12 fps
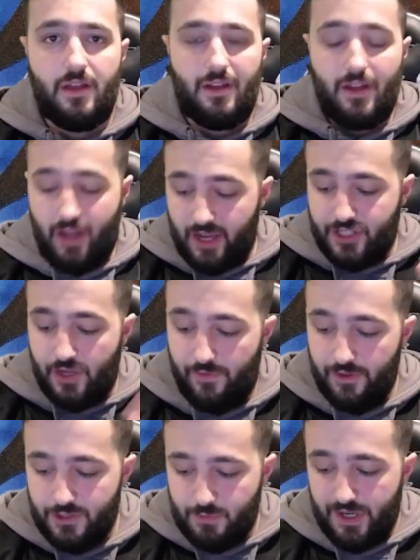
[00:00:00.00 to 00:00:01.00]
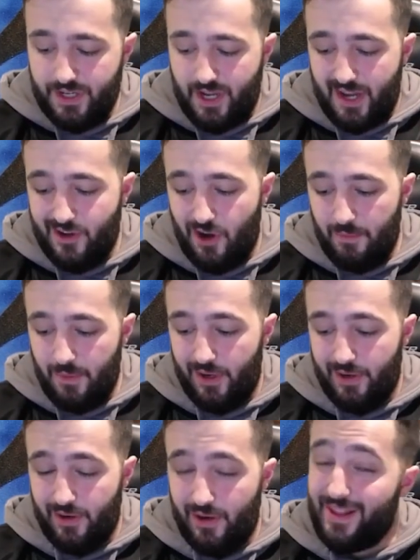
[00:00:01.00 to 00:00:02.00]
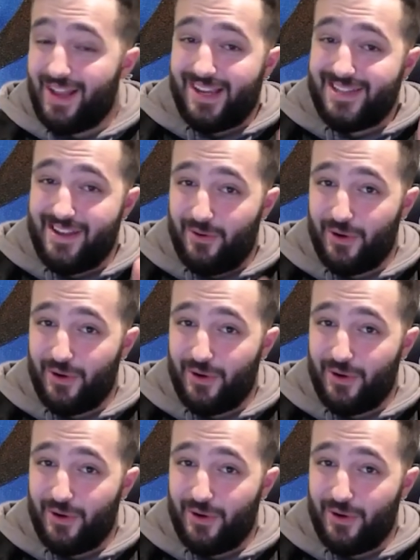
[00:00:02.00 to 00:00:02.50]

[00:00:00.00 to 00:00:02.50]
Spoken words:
Okay, so for this 1 card combo, like I said,